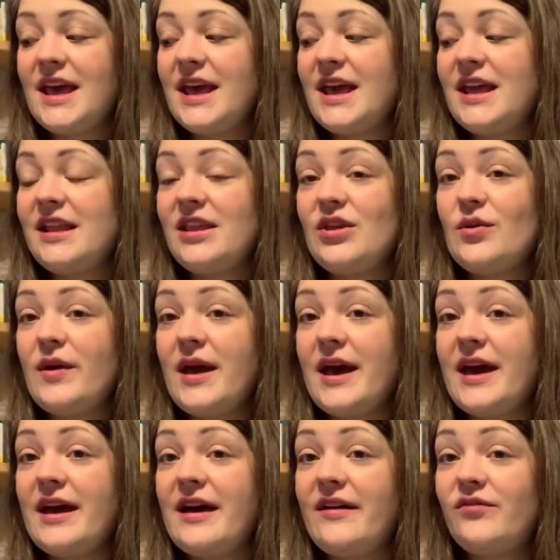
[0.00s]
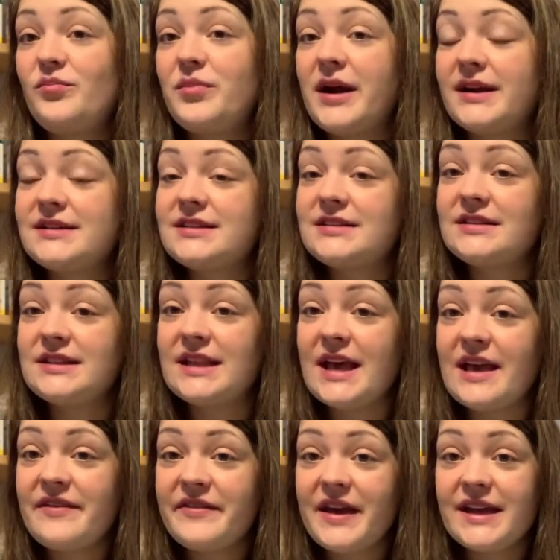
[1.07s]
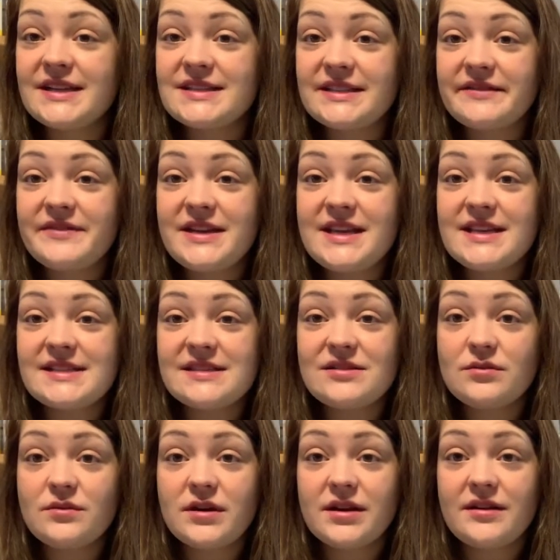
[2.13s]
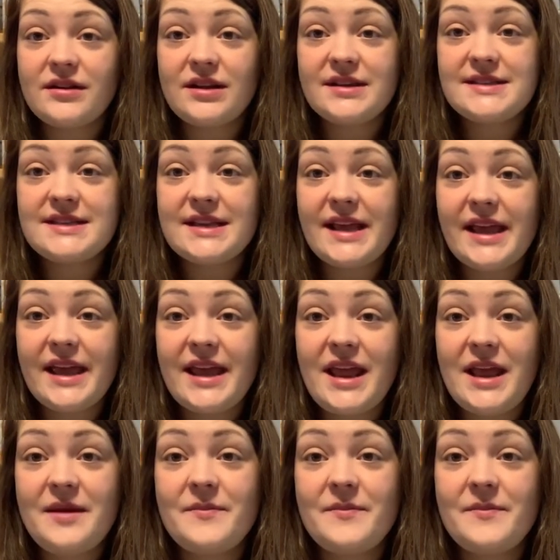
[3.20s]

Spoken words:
And you have practical life activities to work on today.